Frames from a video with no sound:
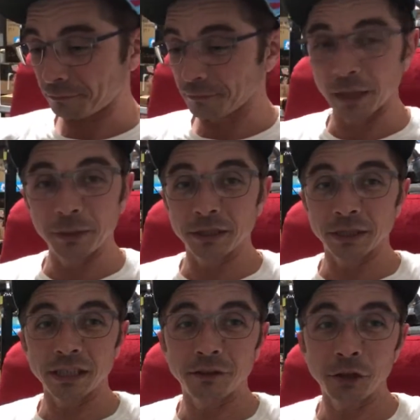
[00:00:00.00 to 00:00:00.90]
I mean,
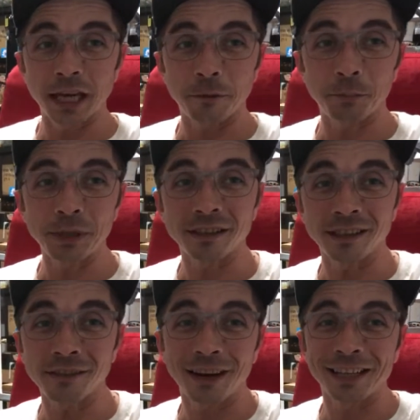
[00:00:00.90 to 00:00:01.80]
you can't beat
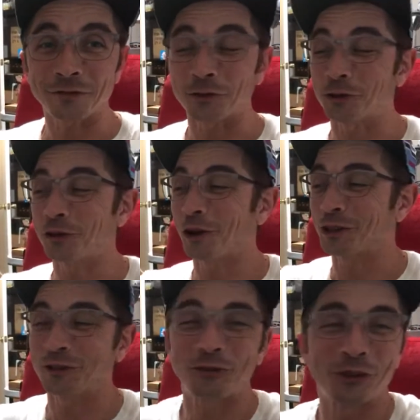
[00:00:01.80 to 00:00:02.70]
Levi's for
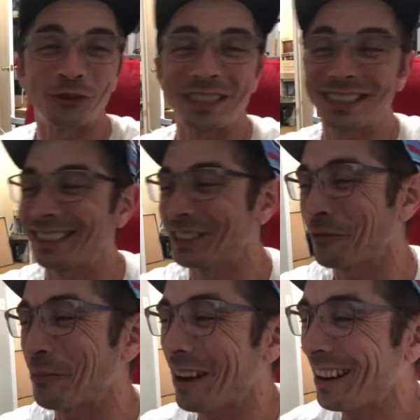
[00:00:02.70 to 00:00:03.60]
$2.50 a
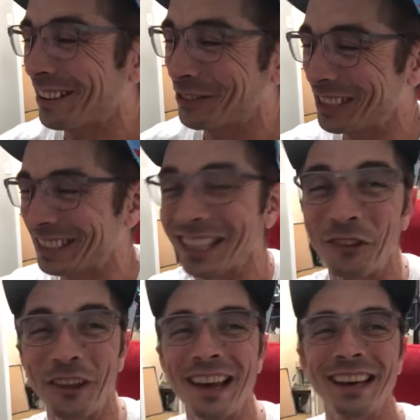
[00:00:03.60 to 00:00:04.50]
pair to resell
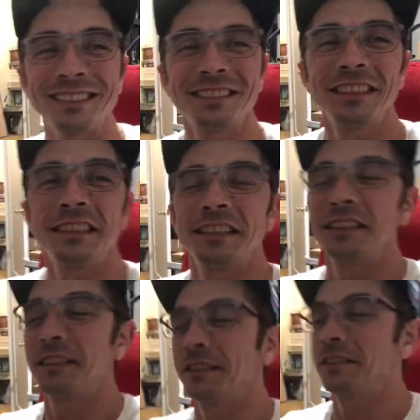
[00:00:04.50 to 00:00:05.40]
that.
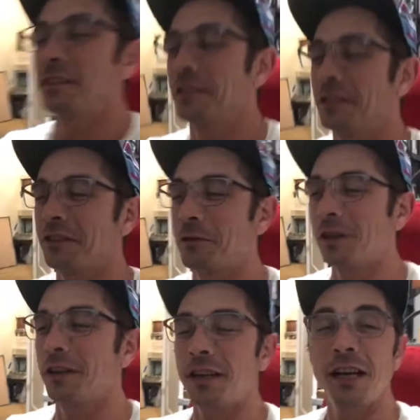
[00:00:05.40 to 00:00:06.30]

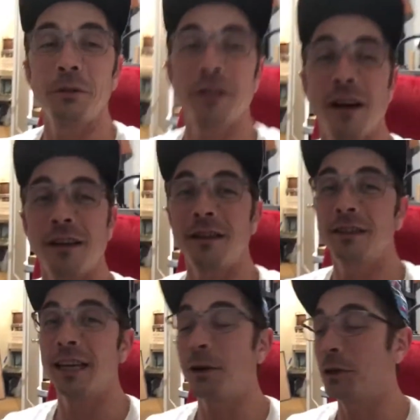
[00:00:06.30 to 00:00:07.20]
So I was hot on
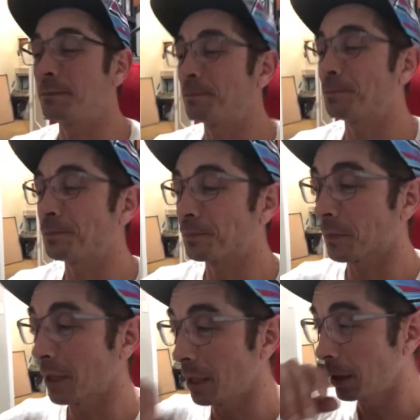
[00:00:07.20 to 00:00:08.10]
that one.
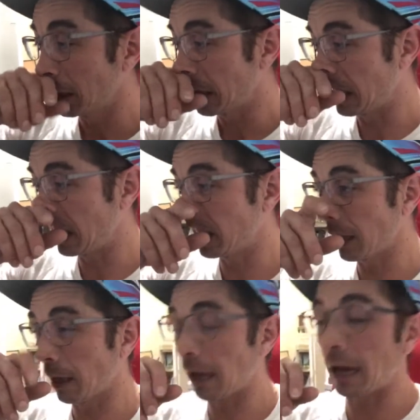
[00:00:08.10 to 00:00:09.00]
And
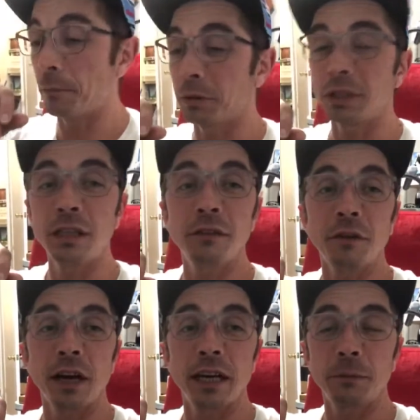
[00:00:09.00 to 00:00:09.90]
I believe
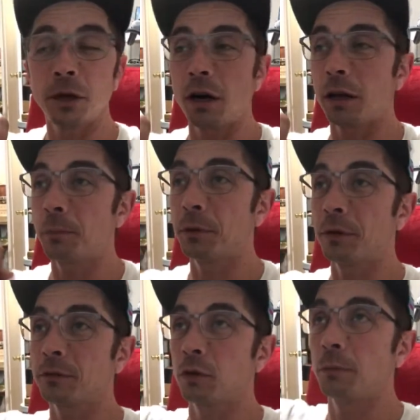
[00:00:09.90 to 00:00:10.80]
I am caught up
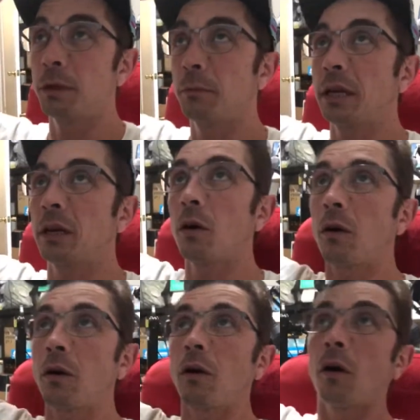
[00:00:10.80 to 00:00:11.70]
enough to where I'm going to make
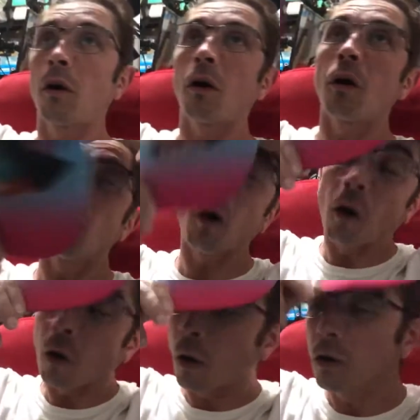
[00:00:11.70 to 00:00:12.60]

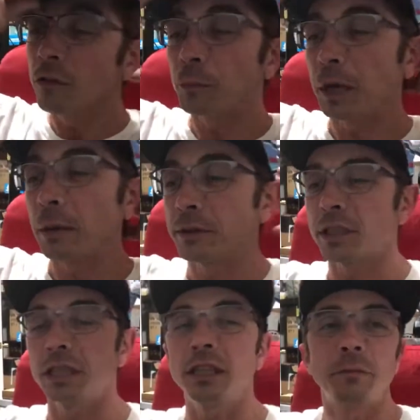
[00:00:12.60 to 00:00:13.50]
all of the payments I
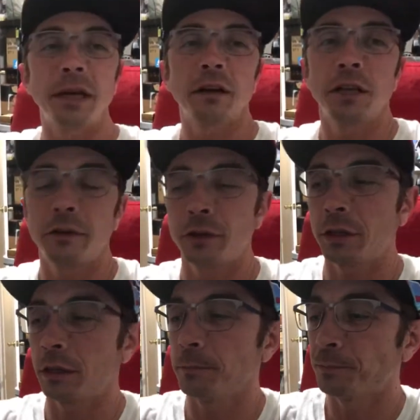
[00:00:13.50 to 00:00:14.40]
need to make on everything.